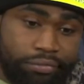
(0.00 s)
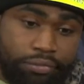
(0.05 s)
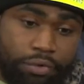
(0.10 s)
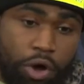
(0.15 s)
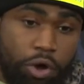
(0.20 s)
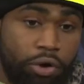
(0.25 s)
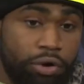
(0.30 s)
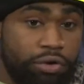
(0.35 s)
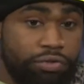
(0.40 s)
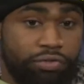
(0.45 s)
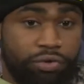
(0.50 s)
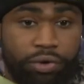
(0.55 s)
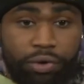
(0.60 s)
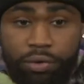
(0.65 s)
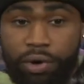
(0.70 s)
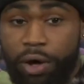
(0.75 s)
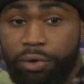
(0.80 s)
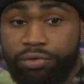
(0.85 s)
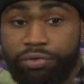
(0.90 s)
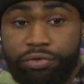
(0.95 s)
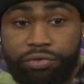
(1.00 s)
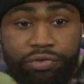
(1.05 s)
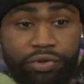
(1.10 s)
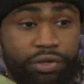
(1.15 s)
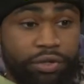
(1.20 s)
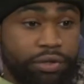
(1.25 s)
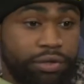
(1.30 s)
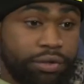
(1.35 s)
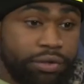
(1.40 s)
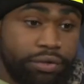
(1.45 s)
On the field, off the
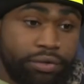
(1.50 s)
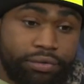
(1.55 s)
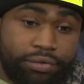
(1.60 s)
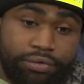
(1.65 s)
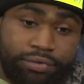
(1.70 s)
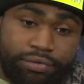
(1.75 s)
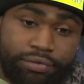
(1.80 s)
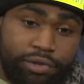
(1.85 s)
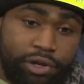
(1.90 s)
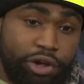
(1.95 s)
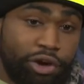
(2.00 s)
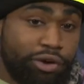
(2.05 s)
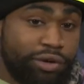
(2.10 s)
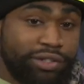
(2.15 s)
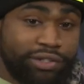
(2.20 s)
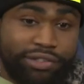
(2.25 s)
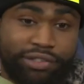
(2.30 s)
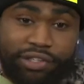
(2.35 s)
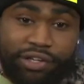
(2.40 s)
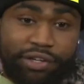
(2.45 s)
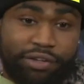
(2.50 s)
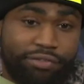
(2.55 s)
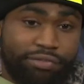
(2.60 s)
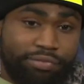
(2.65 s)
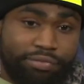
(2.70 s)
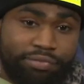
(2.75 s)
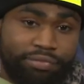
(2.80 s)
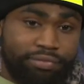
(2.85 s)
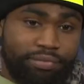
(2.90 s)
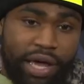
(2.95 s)
field, learning stuff
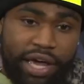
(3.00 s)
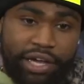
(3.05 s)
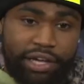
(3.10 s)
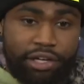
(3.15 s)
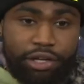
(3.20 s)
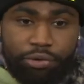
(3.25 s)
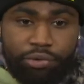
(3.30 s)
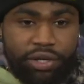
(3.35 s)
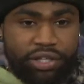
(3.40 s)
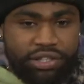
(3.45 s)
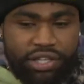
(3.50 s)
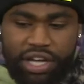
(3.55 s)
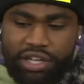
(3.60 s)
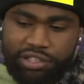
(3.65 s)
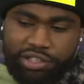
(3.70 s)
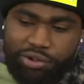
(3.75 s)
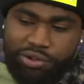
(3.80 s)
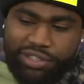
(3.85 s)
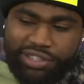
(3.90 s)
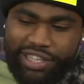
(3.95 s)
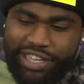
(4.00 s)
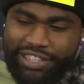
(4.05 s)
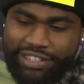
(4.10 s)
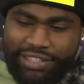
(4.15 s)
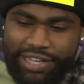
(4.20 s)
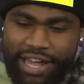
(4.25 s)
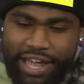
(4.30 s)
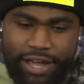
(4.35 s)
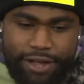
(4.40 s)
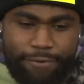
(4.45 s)
back in Louisiana. So it's
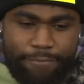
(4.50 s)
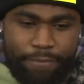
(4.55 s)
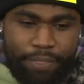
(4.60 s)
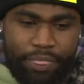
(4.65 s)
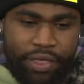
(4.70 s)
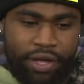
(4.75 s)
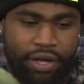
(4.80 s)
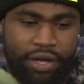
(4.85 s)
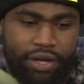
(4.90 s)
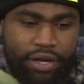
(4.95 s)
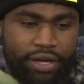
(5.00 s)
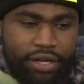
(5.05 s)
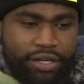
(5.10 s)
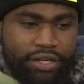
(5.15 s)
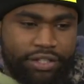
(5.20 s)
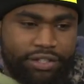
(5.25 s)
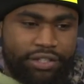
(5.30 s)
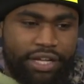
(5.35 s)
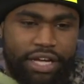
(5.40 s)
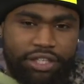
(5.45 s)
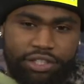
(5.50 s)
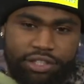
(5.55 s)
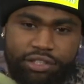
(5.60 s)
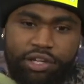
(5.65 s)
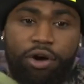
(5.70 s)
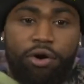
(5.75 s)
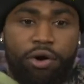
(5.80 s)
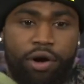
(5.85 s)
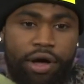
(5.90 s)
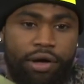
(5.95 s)
not just,
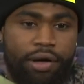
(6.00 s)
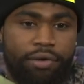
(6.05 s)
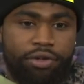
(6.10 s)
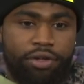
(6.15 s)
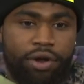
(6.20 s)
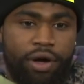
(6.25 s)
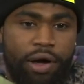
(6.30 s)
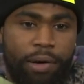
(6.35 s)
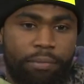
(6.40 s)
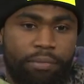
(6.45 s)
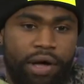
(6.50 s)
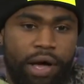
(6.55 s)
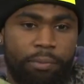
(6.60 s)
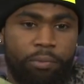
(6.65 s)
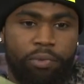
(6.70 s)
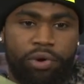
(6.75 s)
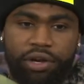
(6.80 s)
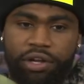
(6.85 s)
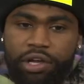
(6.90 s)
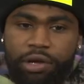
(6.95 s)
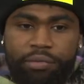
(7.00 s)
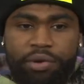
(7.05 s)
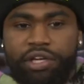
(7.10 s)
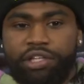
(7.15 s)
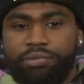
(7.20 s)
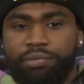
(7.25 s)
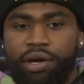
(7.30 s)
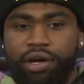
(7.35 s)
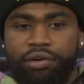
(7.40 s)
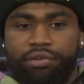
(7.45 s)
oh, I'm with him. He's
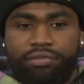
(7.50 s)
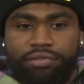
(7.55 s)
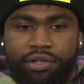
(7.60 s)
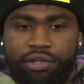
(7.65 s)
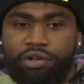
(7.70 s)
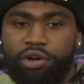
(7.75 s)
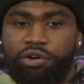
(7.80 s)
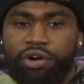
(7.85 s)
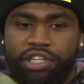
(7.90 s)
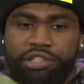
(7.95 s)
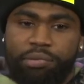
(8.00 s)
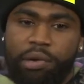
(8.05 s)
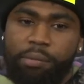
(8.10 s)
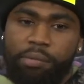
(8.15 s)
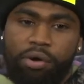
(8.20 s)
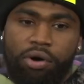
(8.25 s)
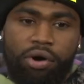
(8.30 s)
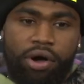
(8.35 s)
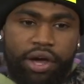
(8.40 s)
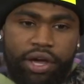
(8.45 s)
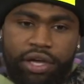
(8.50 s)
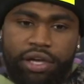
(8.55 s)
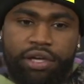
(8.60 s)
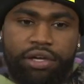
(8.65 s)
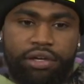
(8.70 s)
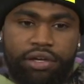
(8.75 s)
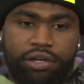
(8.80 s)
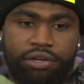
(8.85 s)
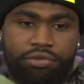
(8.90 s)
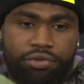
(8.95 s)
my, you know, that's my boy, and
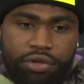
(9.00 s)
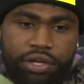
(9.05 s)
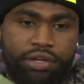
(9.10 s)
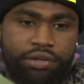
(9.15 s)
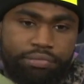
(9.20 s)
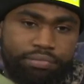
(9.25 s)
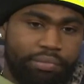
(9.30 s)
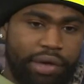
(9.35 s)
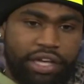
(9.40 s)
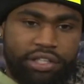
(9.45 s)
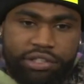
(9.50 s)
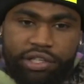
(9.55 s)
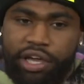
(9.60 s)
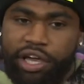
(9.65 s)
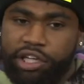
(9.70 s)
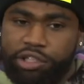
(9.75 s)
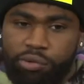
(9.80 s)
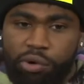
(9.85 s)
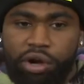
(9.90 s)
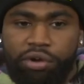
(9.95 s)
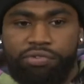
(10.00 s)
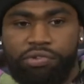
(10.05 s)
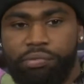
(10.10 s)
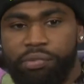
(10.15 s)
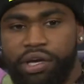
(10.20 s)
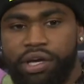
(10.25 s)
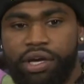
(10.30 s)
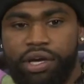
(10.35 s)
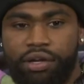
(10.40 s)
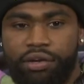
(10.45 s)
he makes things work for
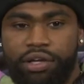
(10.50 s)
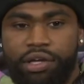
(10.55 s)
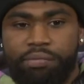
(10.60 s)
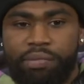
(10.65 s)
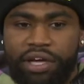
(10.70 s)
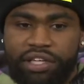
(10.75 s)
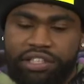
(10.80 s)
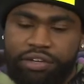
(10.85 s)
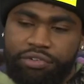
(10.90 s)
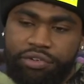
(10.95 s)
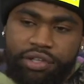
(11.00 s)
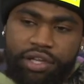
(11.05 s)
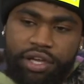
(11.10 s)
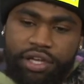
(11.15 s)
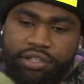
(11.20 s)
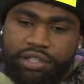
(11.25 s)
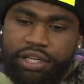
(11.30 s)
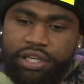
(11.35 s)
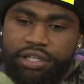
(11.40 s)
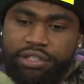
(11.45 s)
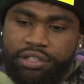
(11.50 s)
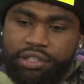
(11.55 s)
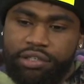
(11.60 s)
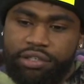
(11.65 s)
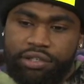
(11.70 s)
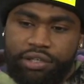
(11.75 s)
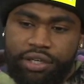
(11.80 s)
me, and he makes everything easy.